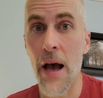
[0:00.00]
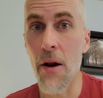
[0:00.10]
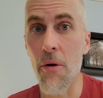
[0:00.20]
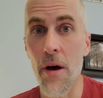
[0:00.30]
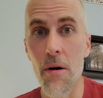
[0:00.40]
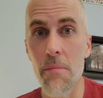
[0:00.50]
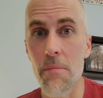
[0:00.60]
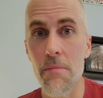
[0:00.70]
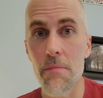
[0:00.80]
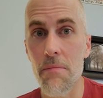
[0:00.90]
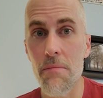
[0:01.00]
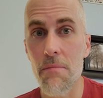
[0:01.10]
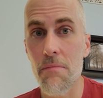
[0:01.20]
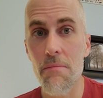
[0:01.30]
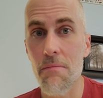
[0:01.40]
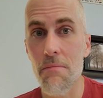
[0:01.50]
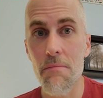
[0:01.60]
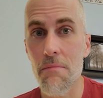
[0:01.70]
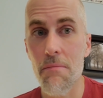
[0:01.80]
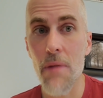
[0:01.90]
I don't know.
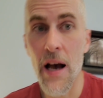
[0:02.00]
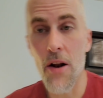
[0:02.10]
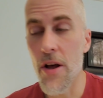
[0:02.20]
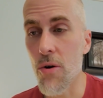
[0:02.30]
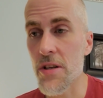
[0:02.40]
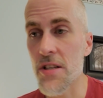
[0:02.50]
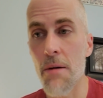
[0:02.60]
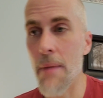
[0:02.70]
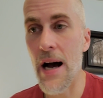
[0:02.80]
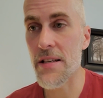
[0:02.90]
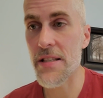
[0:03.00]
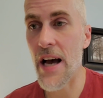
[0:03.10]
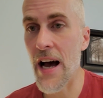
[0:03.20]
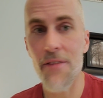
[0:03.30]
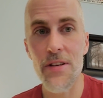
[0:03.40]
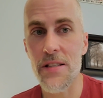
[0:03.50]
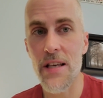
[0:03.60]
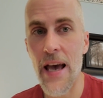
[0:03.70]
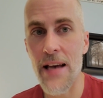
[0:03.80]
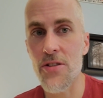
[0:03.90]
I don't know, because Hamas
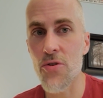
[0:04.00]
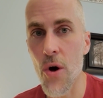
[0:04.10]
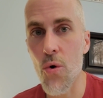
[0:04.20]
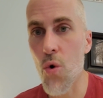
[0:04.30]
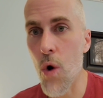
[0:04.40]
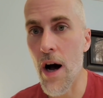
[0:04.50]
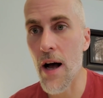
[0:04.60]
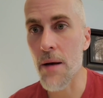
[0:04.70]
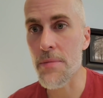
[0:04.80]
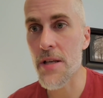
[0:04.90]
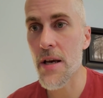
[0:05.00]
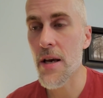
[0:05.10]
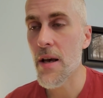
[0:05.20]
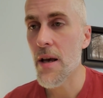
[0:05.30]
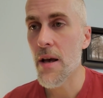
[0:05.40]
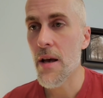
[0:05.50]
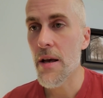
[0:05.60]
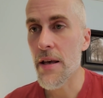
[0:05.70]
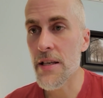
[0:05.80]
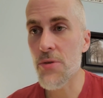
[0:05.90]
obviously has no qualms.
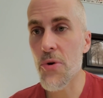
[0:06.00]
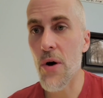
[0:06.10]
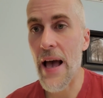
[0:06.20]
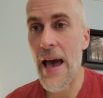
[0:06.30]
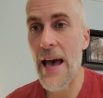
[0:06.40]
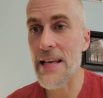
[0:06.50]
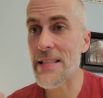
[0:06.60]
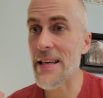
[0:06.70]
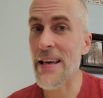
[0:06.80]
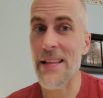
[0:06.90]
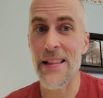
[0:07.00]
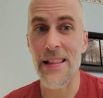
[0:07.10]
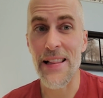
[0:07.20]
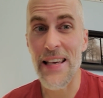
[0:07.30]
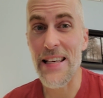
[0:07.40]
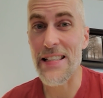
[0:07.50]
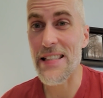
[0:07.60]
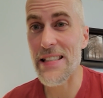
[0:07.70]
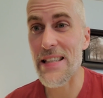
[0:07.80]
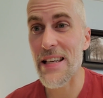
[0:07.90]
Israel has at
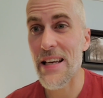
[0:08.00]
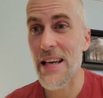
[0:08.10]
least